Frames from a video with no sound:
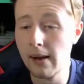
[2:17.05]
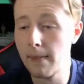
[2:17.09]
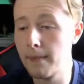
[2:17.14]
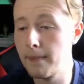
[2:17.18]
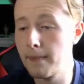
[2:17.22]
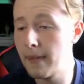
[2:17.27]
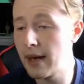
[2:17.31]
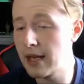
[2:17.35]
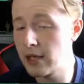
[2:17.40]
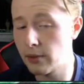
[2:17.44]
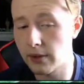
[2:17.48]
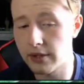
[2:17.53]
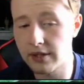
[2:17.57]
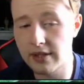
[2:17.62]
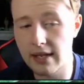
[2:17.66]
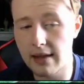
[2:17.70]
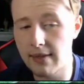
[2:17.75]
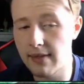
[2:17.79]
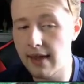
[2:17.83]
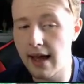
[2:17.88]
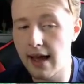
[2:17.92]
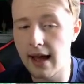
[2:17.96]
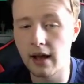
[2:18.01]
May as well
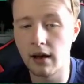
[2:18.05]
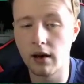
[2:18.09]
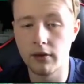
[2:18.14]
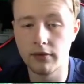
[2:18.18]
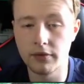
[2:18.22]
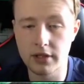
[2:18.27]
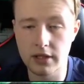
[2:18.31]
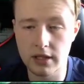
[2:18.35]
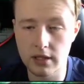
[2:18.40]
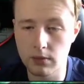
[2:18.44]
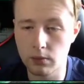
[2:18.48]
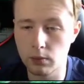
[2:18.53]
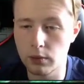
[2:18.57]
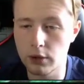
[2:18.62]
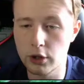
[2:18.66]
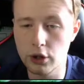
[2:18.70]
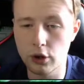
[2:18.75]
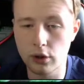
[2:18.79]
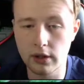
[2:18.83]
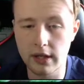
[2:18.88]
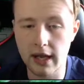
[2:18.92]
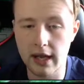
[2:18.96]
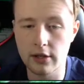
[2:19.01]
send that. Obviously, we
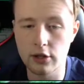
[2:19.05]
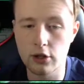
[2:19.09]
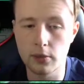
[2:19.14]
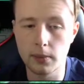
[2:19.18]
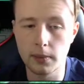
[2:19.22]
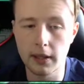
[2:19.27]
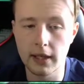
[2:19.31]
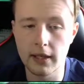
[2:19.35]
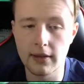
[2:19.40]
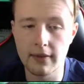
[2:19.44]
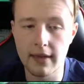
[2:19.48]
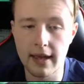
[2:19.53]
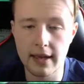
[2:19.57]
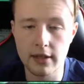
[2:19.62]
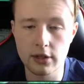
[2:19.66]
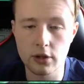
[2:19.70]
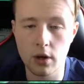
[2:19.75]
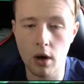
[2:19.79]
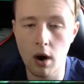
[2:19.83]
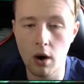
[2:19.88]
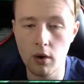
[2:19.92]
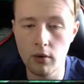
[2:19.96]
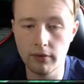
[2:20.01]
should get a duplicate in there, so
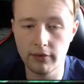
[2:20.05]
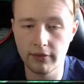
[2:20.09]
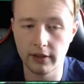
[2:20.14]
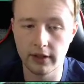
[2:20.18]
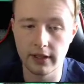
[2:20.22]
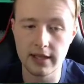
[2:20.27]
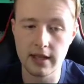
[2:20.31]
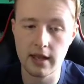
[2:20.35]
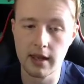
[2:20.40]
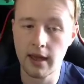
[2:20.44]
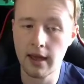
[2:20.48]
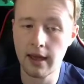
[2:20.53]
hopefully